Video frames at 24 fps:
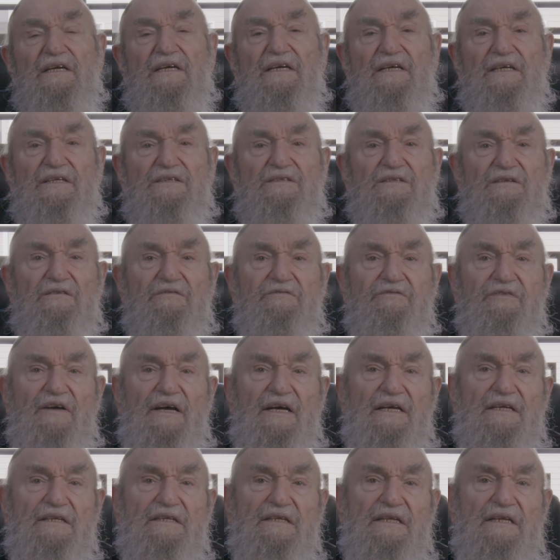is the
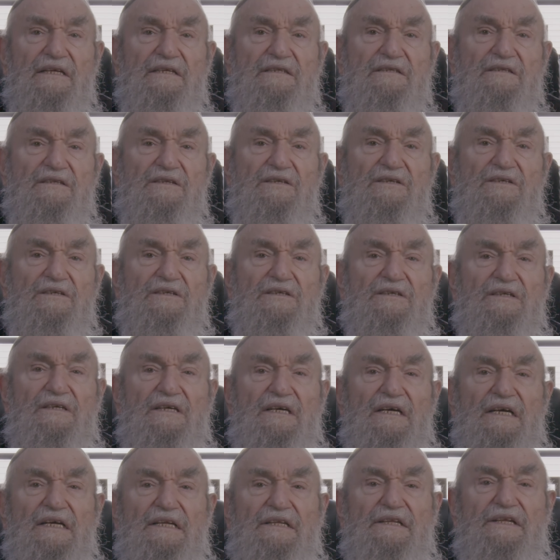fact that uh,
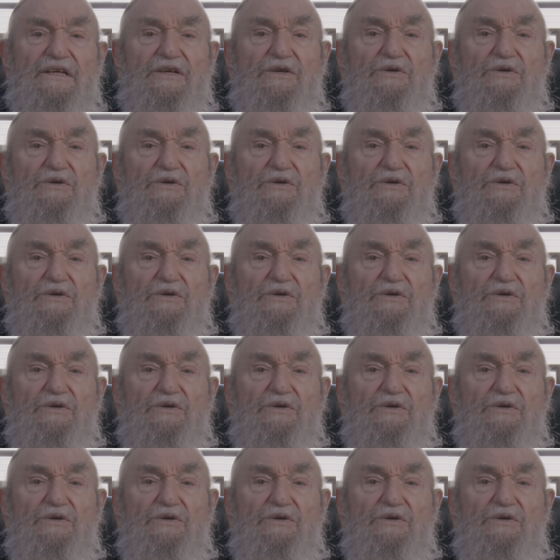they